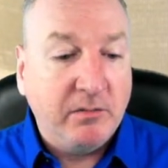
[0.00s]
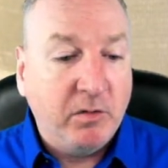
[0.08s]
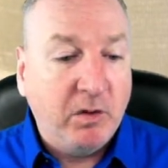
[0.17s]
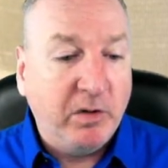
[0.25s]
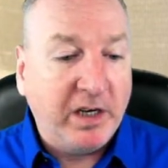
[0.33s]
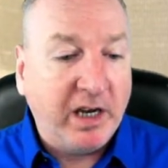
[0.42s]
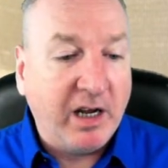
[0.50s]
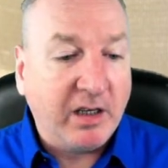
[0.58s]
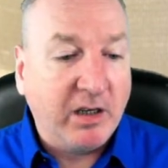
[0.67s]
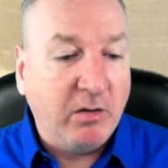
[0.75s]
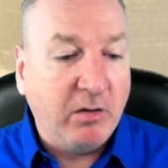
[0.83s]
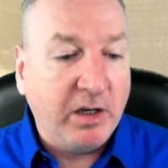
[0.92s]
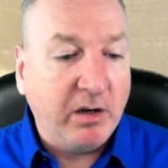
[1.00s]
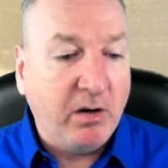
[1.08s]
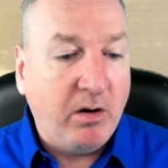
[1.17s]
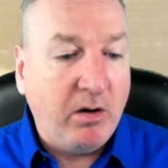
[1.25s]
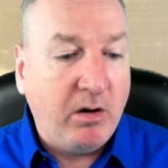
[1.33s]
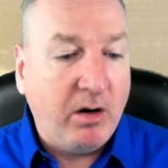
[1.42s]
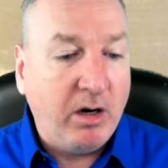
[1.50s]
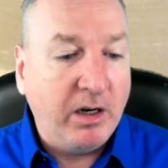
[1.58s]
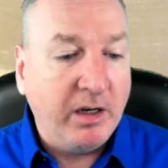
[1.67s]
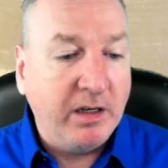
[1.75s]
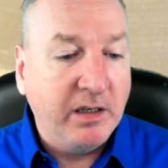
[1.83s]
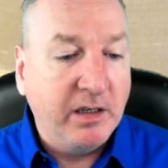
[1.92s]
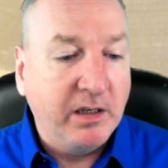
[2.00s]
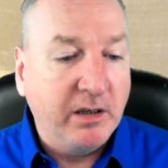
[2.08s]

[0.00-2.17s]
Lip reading: what we got going on